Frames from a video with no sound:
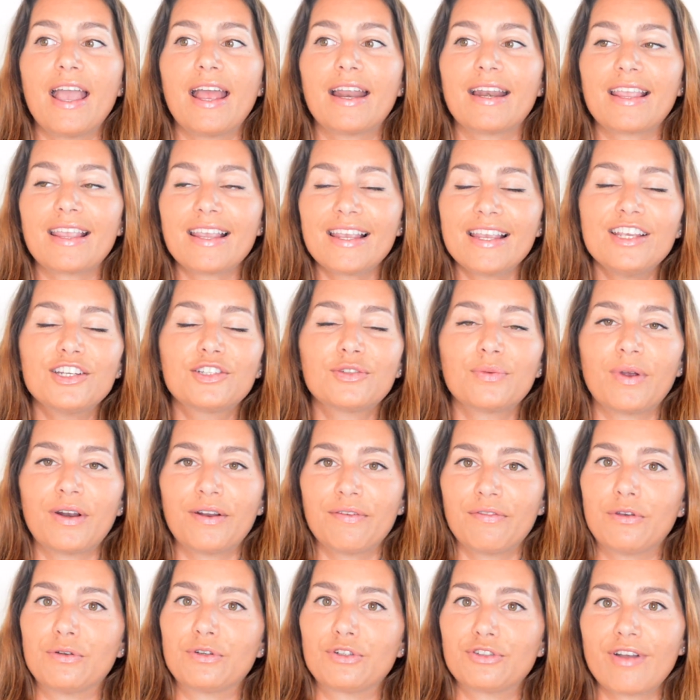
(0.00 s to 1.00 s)
and each one
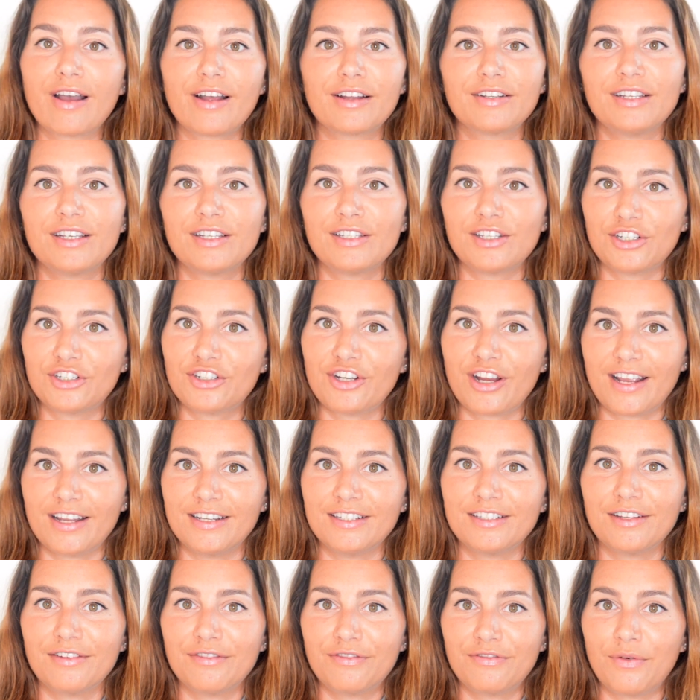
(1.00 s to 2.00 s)
of those shots is a
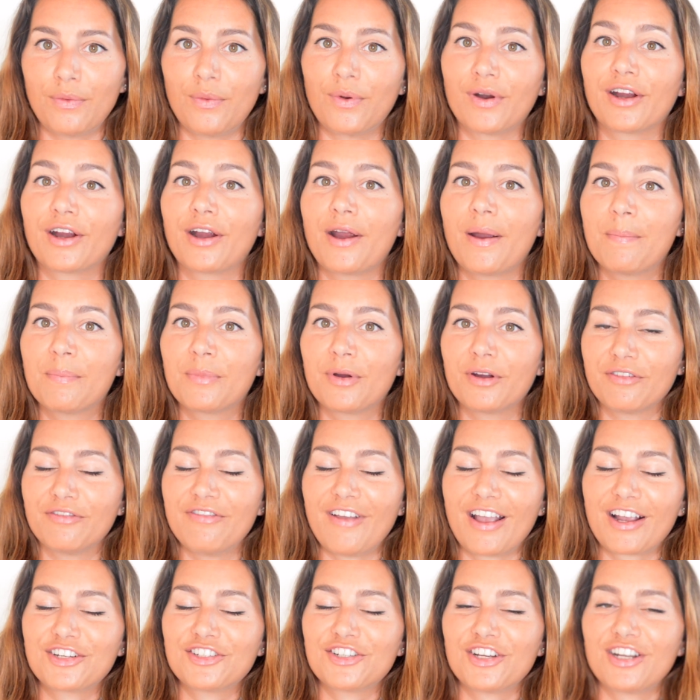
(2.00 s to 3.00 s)
chance for
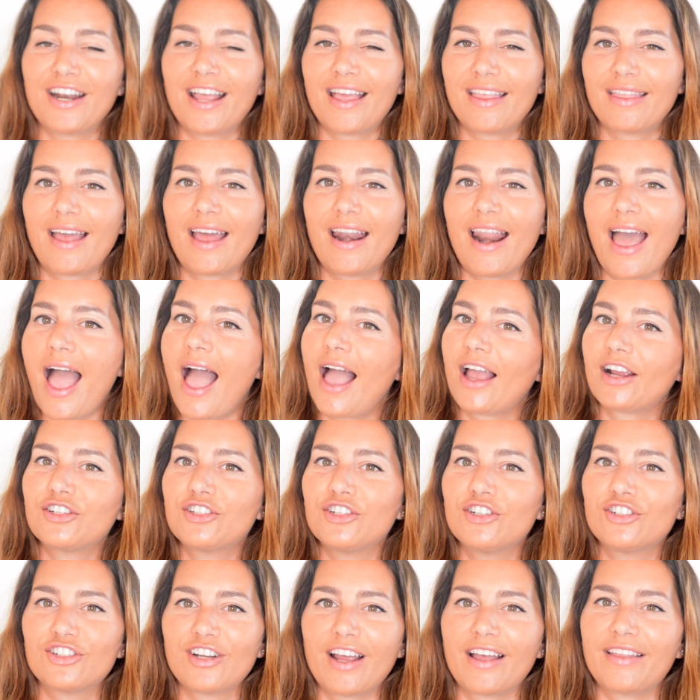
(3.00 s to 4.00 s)
perfection and that
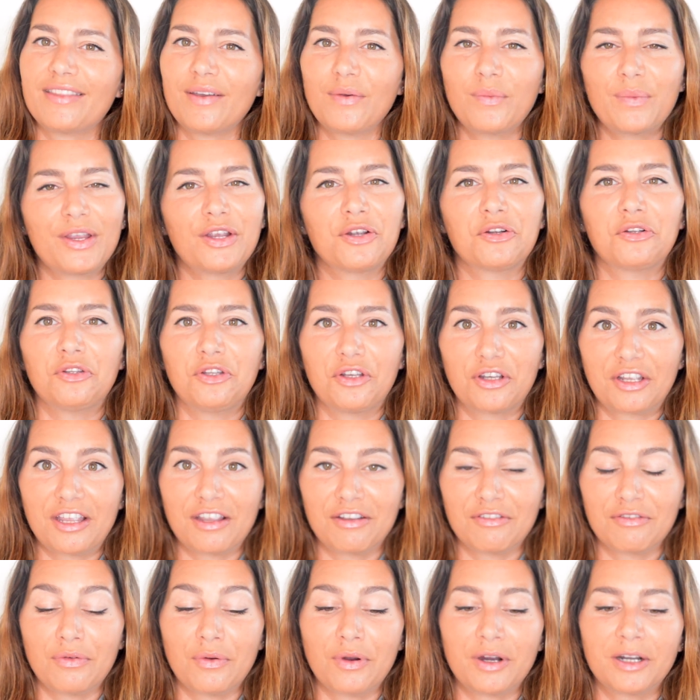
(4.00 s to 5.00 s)
action shot that we are
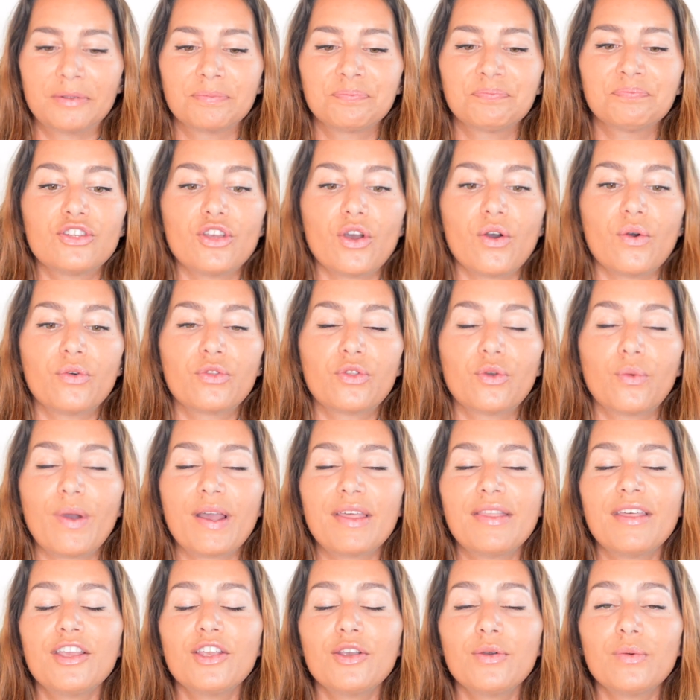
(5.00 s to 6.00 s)
looking for. So the
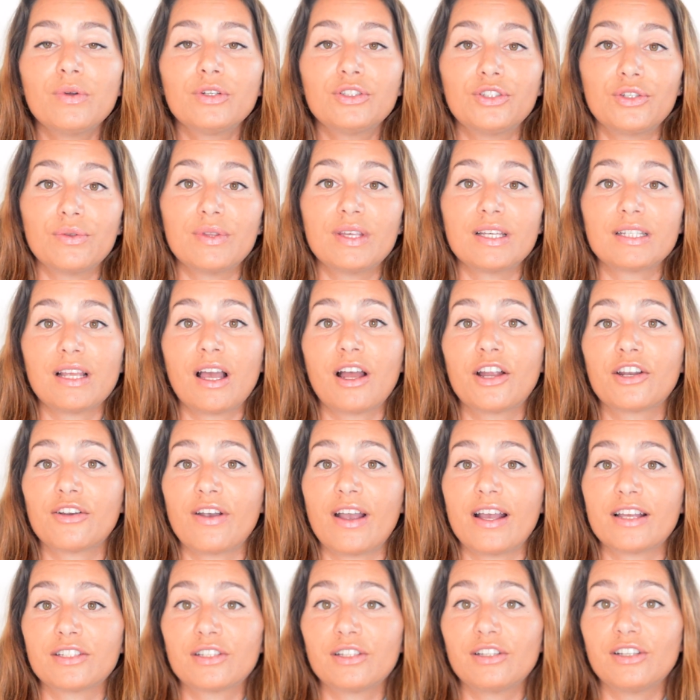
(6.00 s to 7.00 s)
way that you will do this on your
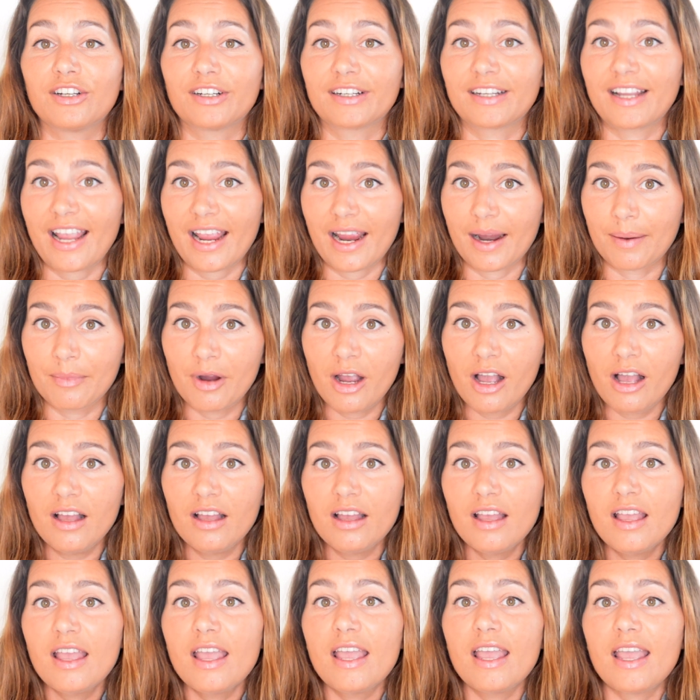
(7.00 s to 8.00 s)
SLR camera
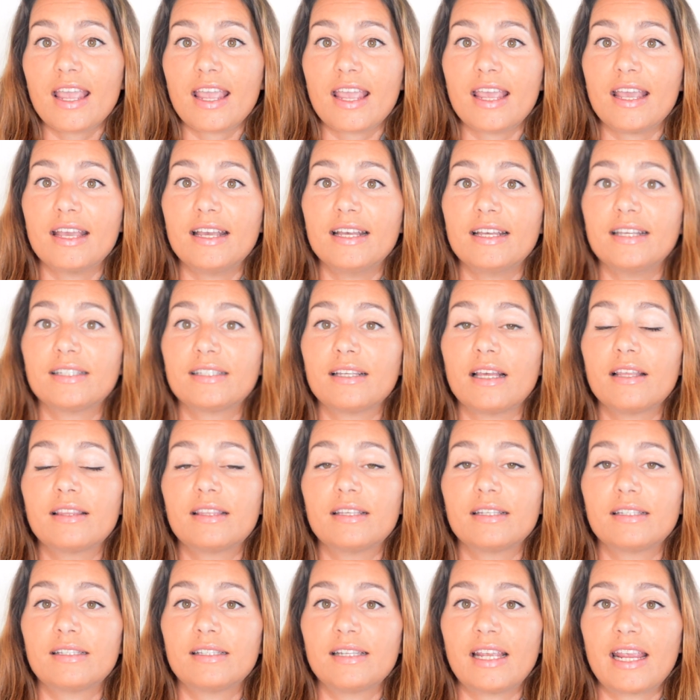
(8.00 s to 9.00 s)
is
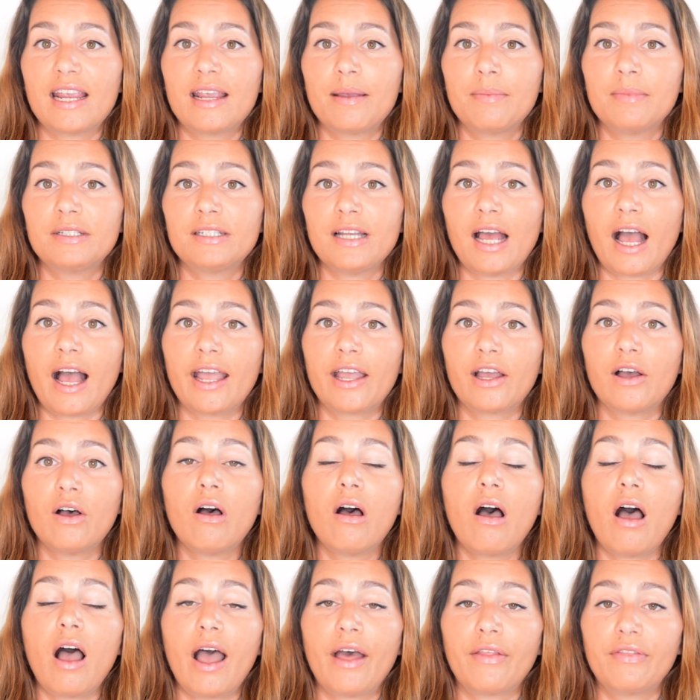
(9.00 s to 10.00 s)
the same
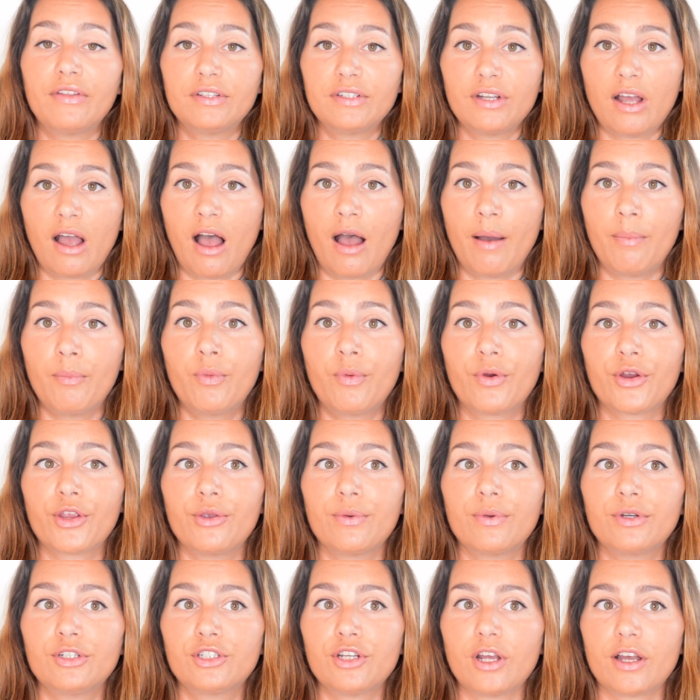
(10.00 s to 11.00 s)
dial at the top where
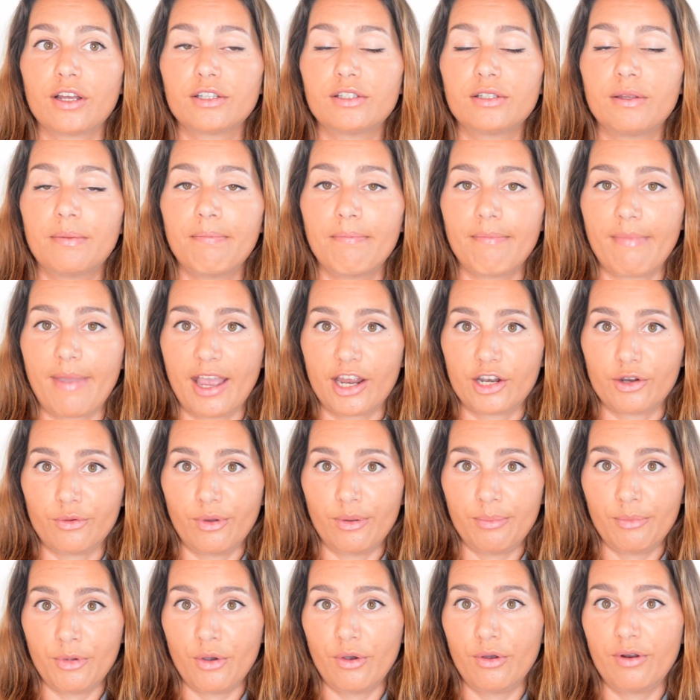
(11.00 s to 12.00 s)
you adjust
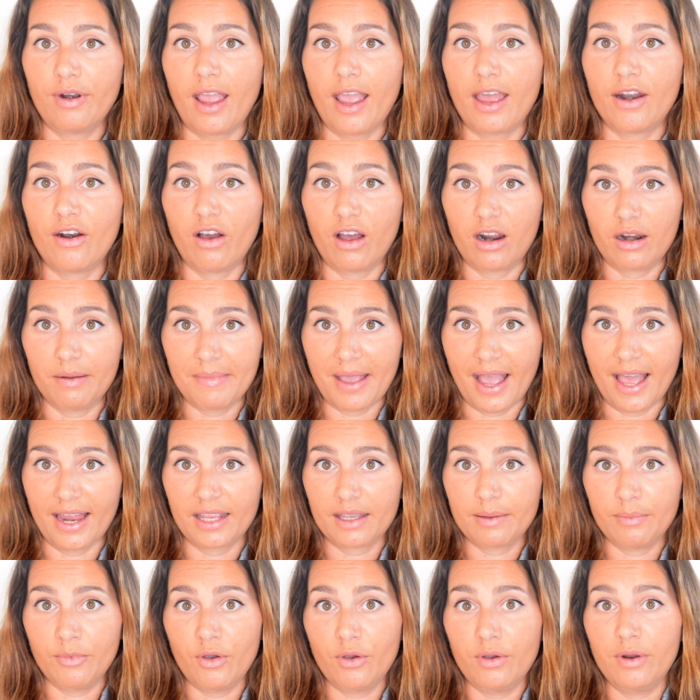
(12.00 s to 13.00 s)
manual mode and
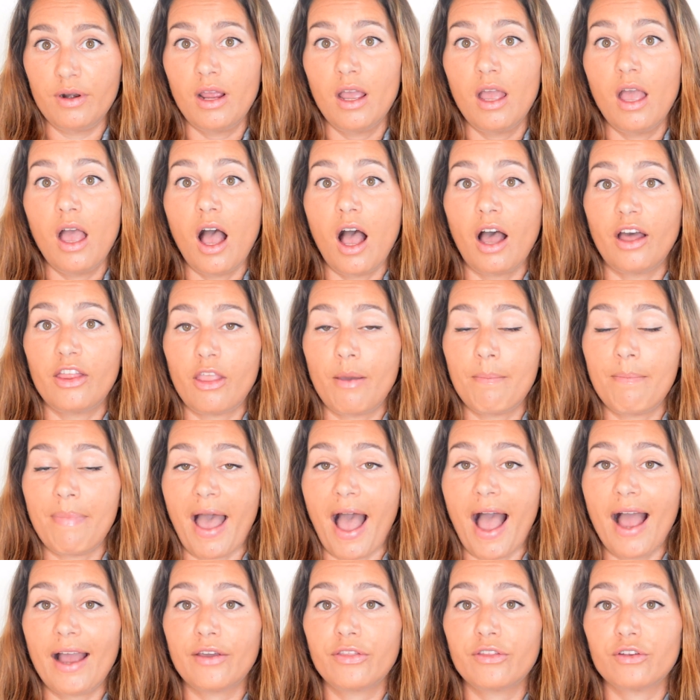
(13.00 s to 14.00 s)
automatic mode. On the
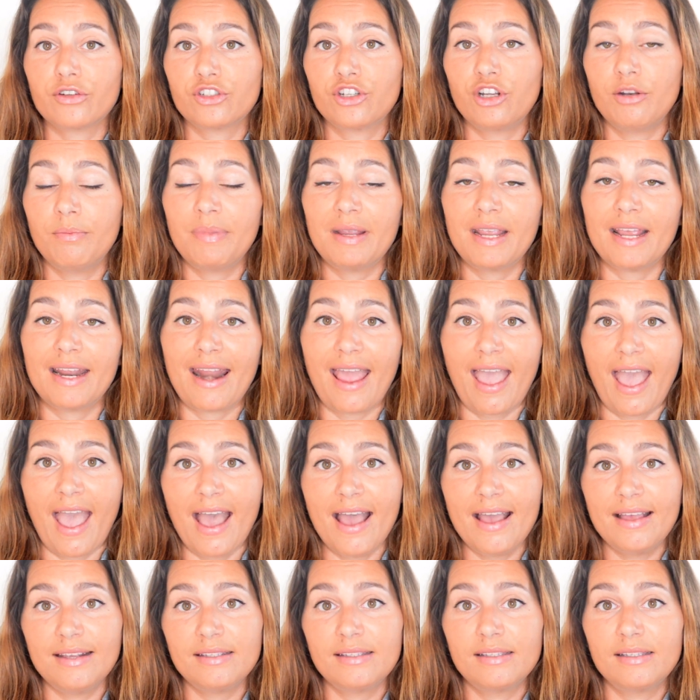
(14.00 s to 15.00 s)
back, there should be an
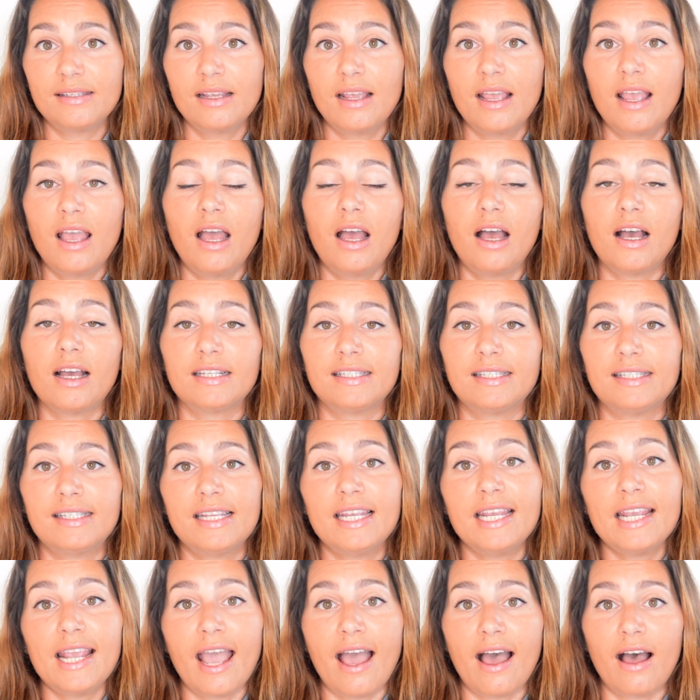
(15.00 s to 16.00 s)
S, a
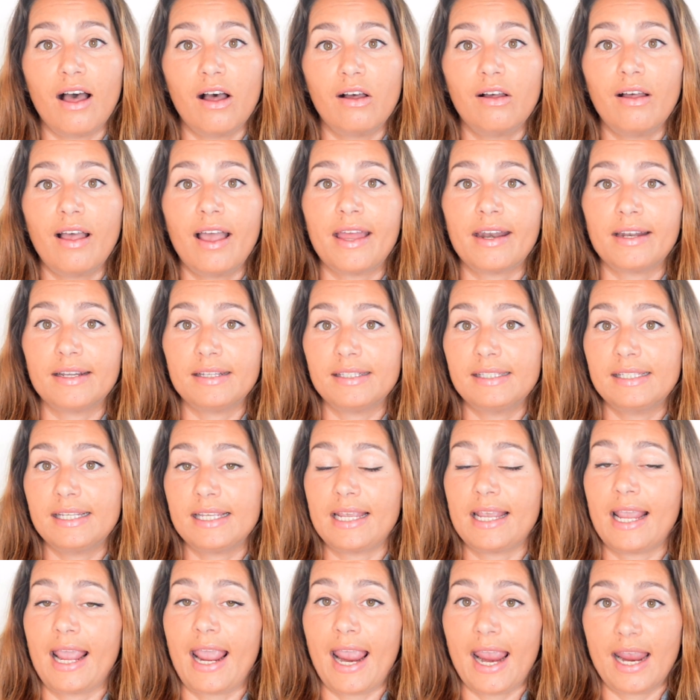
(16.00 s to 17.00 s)
CL, and
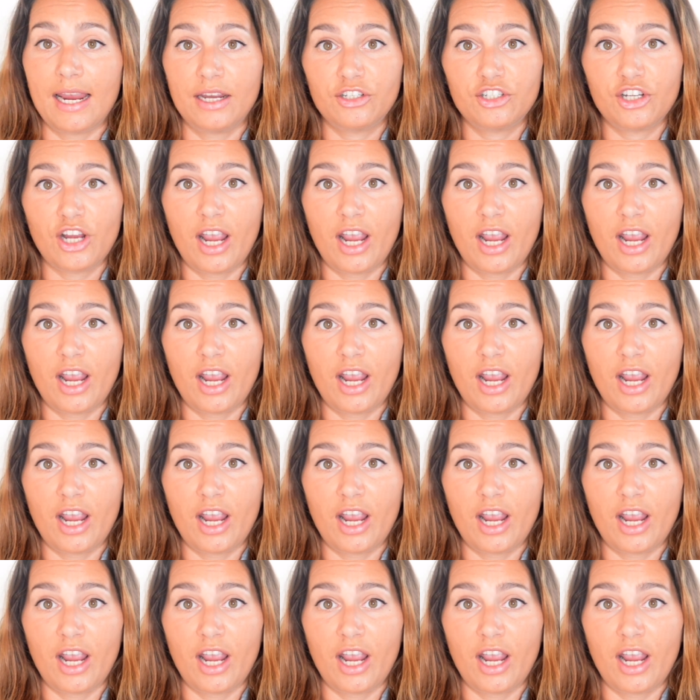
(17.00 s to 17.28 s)
CH.